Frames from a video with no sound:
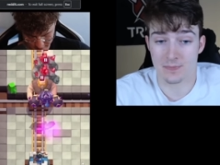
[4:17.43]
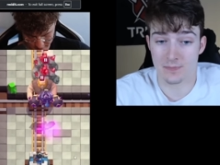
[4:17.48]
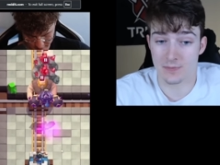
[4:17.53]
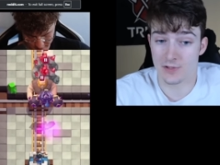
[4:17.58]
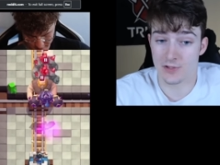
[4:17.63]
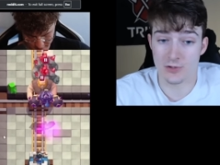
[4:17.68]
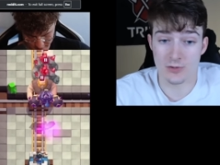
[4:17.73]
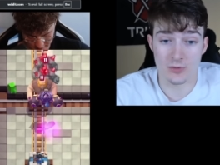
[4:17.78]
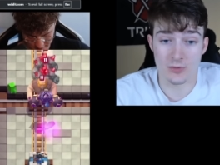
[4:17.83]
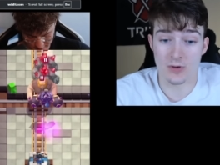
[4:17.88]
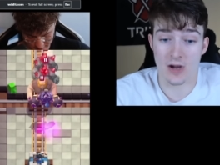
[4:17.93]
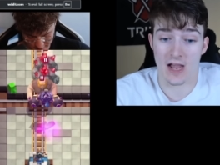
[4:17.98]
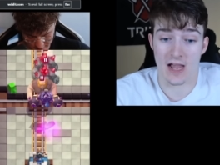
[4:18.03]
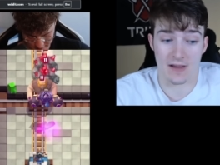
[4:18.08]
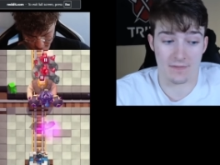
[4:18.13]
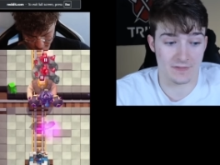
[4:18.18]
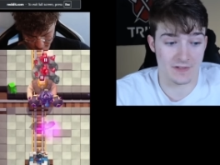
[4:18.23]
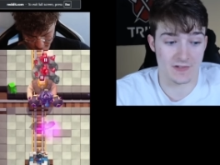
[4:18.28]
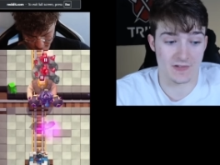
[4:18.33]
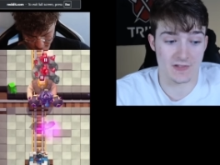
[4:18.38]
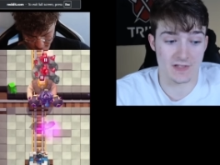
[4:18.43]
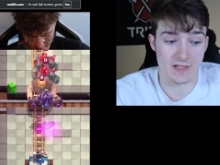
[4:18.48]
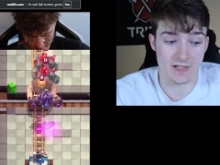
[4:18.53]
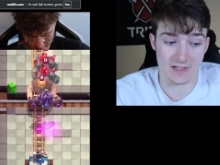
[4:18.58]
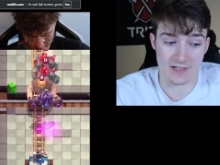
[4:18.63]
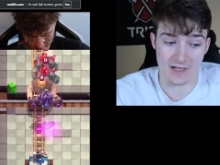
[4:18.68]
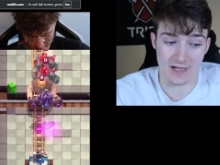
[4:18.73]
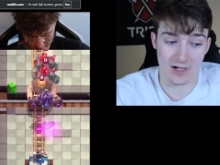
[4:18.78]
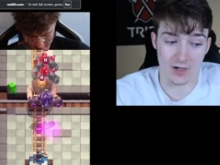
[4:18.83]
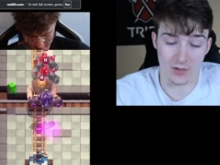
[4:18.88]
you have to see
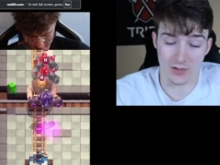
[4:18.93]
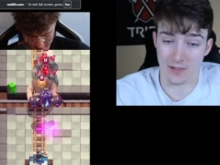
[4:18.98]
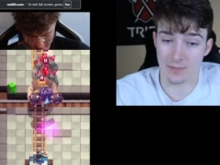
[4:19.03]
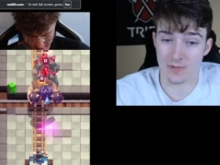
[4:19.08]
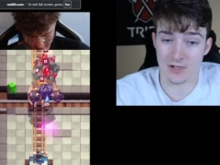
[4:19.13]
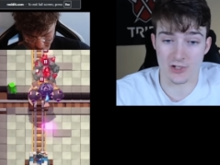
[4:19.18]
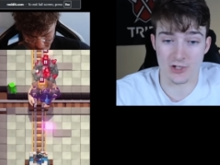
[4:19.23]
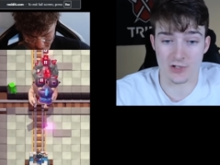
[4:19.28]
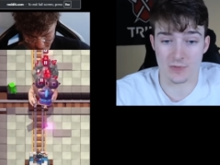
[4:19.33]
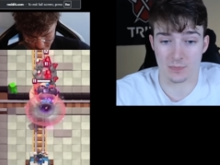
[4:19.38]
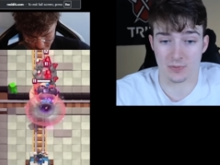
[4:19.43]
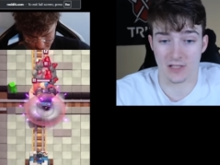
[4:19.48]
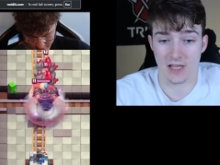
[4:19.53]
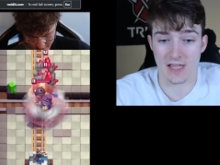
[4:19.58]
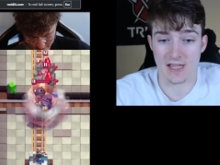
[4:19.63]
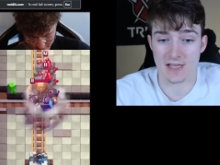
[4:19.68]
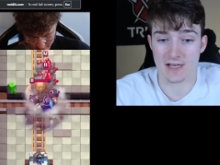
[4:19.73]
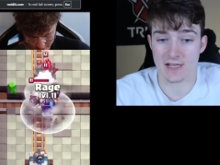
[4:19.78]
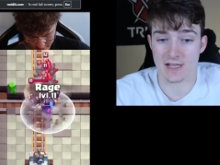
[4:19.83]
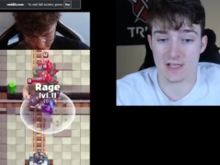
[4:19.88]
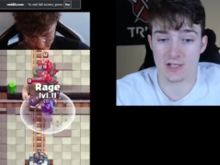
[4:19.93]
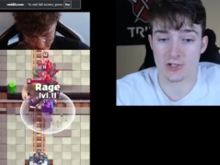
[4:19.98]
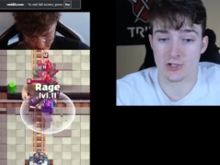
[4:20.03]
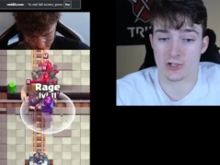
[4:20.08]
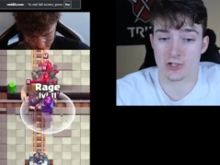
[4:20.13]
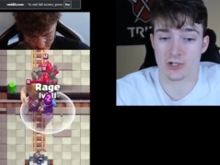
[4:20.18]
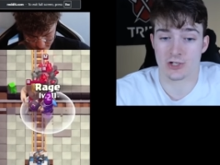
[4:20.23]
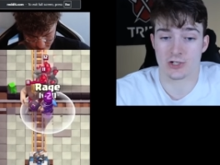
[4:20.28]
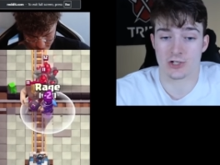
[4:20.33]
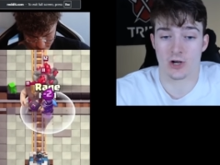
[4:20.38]
it now. Let me just play it. It's
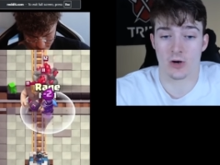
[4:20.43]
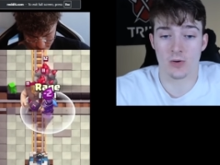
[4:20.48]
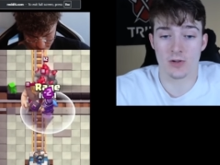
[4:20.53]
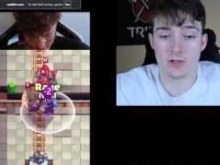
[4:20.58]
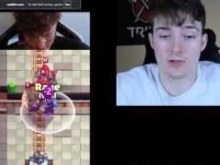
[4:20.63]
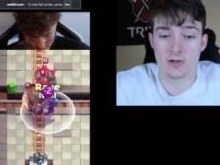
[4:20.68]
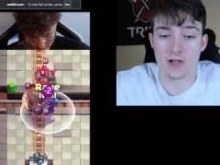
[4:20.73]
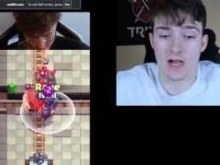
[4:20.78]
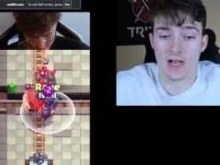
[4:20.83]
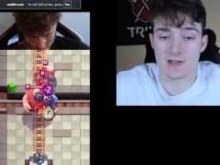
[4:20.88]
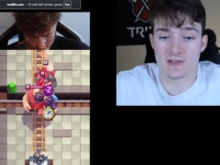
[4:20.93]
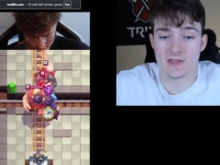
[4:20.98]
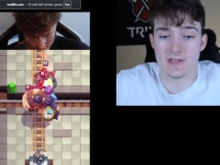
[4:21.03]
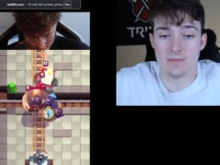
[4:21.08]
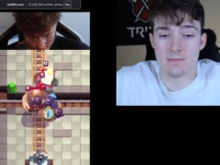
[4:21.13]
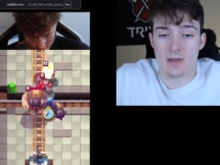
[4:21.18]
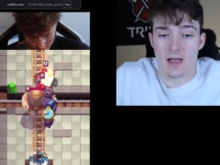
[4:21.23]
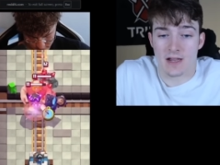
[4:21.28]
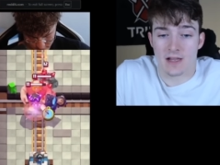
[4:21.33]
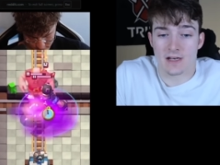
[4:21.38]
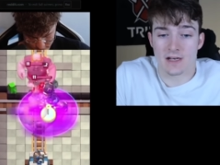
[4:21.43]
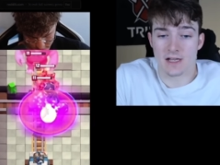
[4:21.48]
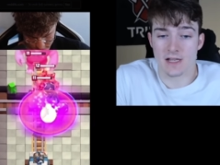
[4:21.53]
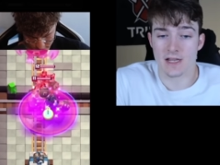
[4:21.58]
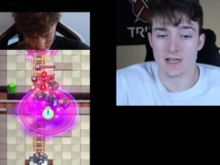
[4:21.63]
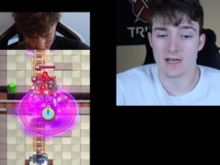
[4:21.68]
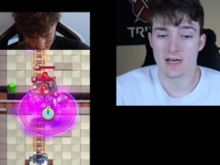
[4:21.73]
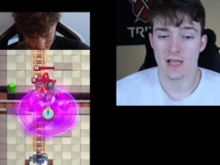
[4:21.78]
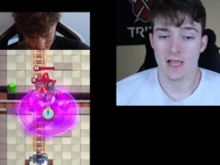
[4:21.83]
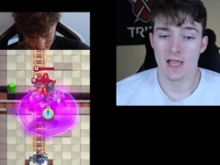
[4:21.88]
just showing you guys the Mega
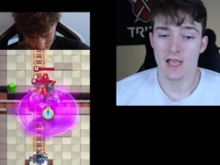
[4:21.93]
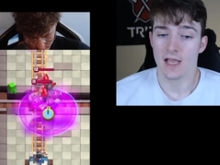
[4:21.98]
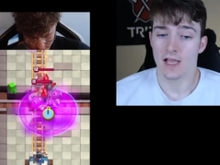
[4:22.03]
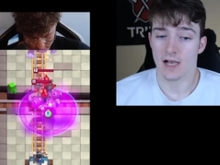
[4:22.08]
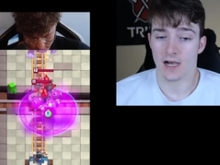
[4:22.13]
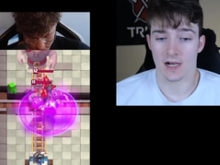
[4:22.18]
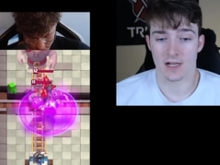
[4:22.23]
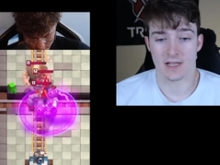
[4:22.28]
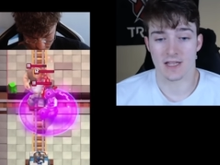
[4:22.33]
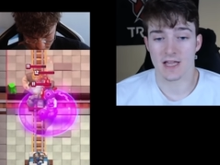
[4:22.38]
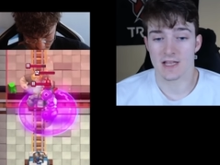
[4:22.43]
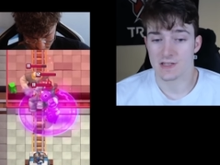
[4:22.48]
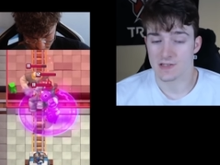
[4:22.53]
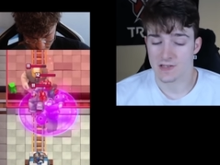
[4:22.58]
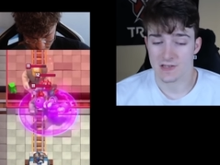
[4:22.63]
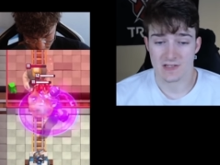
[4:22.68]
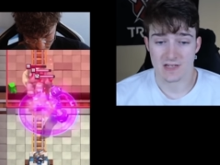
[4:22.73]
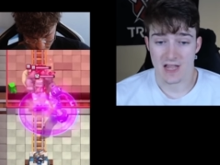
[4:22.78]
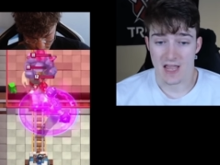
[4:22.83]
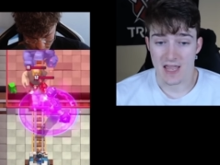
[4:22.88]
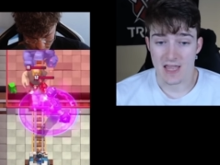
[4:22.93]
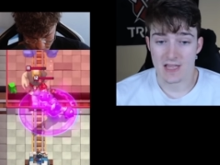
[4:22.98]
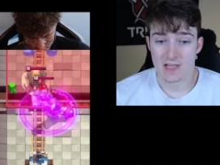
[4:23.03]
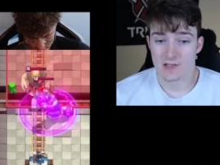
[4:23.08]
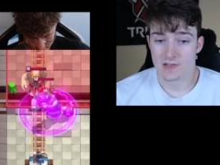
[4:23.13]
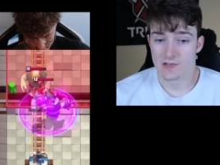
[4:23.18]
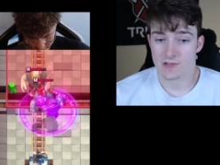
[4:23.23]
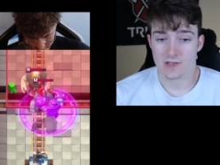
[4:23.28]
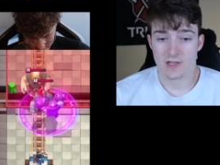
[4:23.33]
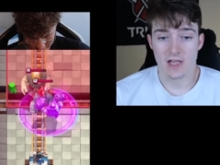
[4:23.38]
Knight against
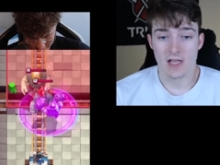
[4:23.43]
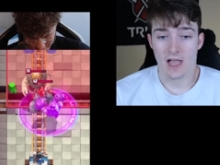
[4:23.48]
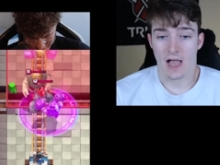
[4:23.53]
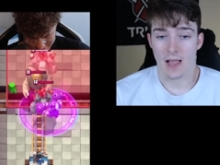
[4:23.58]
tanks.